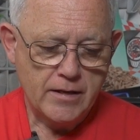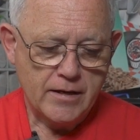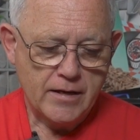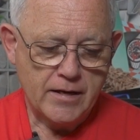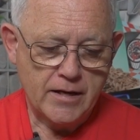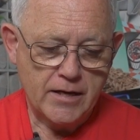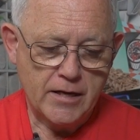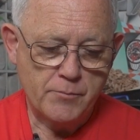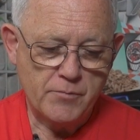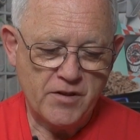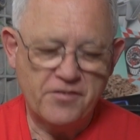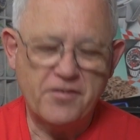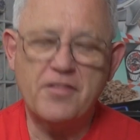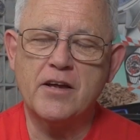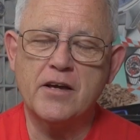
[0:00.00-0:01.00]

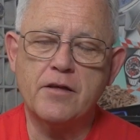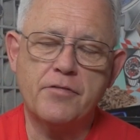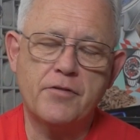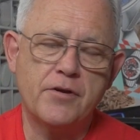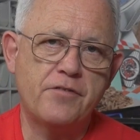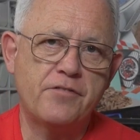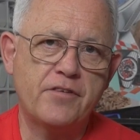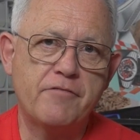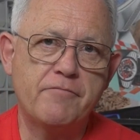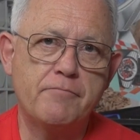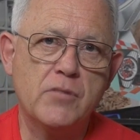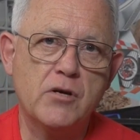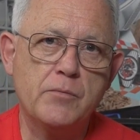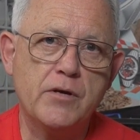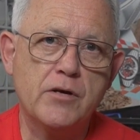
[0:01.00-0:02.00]
That's like a 37
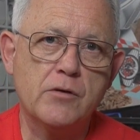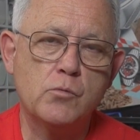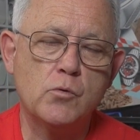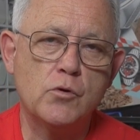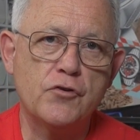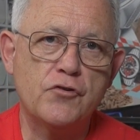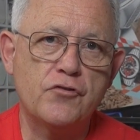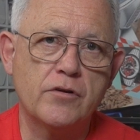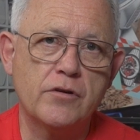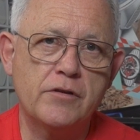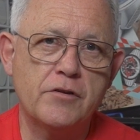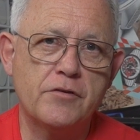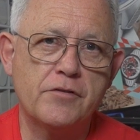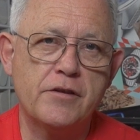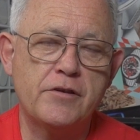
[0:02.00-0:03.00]
millimeter watch
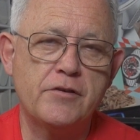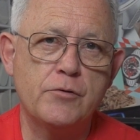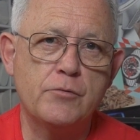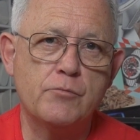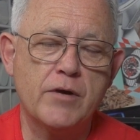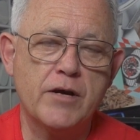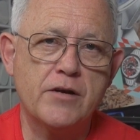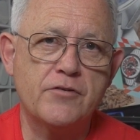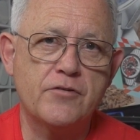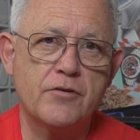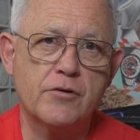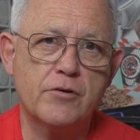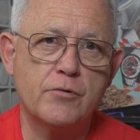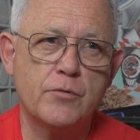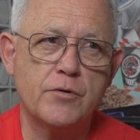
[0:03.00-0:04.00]
that they do red,
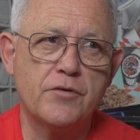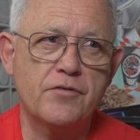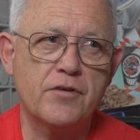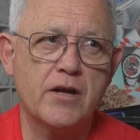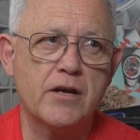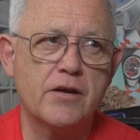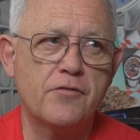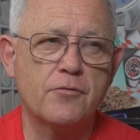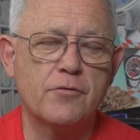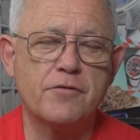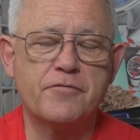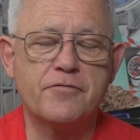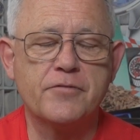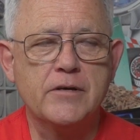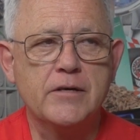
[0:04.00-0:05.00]
turquoise, and a sort
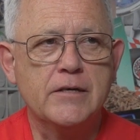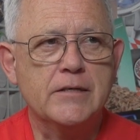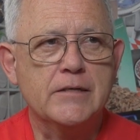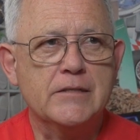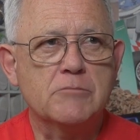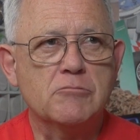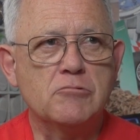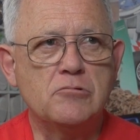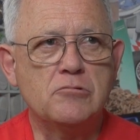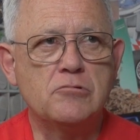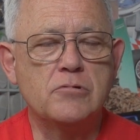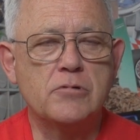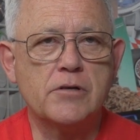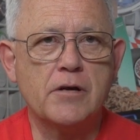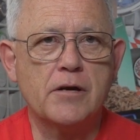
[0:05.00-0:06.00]
of
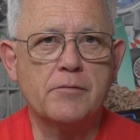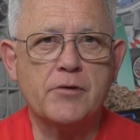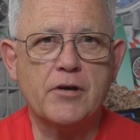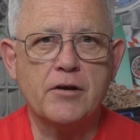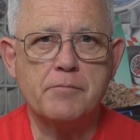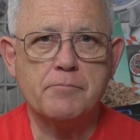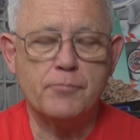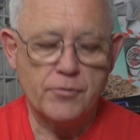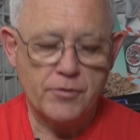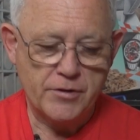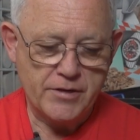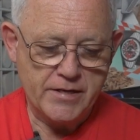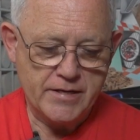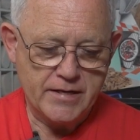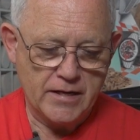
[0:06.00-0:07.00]
a kind of
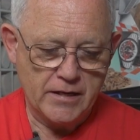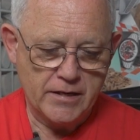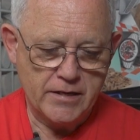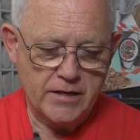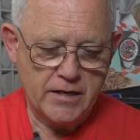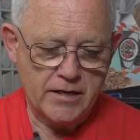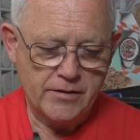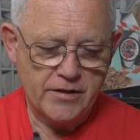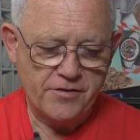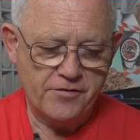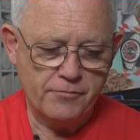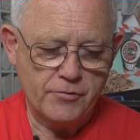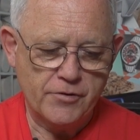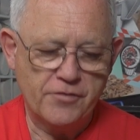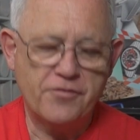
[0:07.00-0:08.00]
browny color, and that's
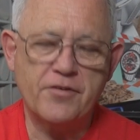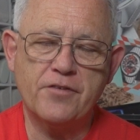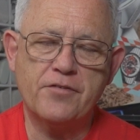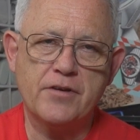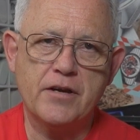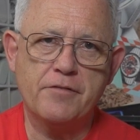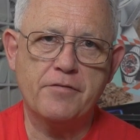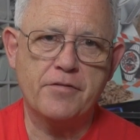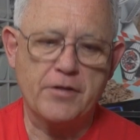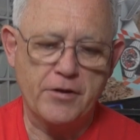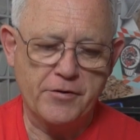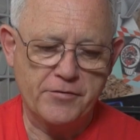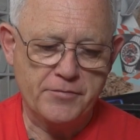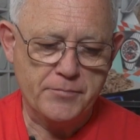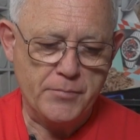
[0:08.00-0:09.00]
around
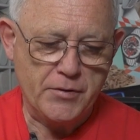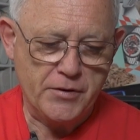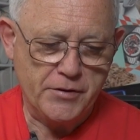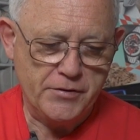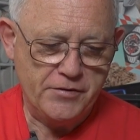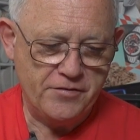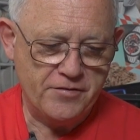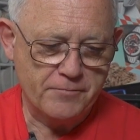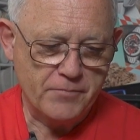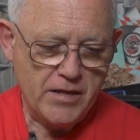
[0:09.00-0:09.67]
£6,500.